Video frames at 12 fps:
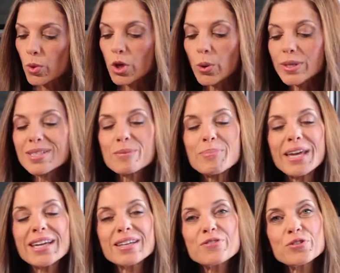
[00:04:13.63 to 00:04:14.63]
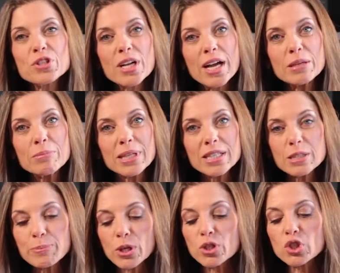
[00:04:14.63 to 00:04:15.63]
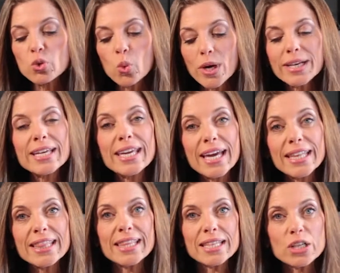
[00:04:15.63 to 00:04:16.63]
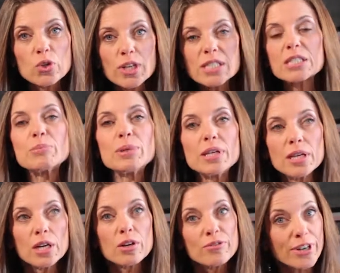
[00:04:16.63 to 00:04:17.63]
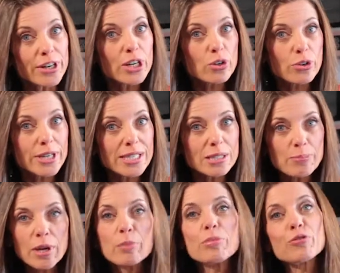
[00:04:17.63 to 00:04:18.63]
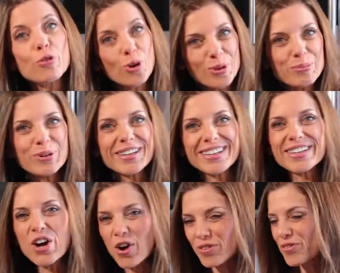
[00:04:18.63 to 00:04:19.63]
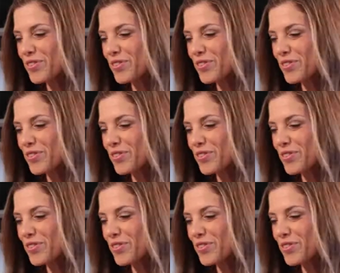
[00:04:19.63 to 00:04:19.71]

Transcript: We're going to bake it for 9 minutes because you want to get the crust to be very crisp before we put in our